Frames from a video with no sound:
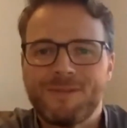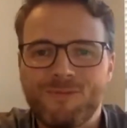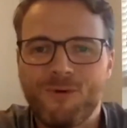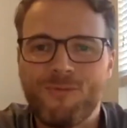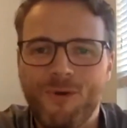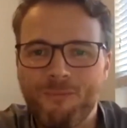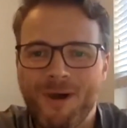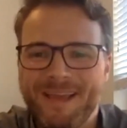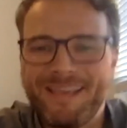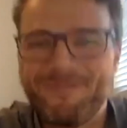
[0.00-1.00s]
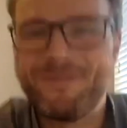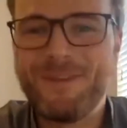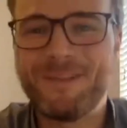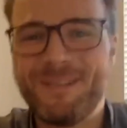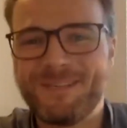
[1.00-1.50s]
Not given
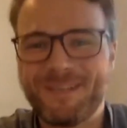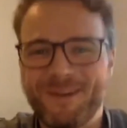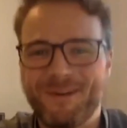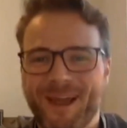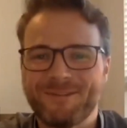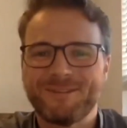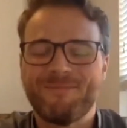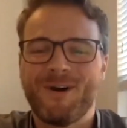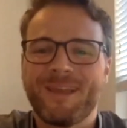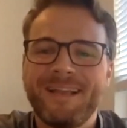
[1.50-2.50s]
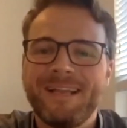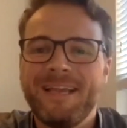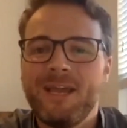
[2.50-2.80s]
this is going out to the market,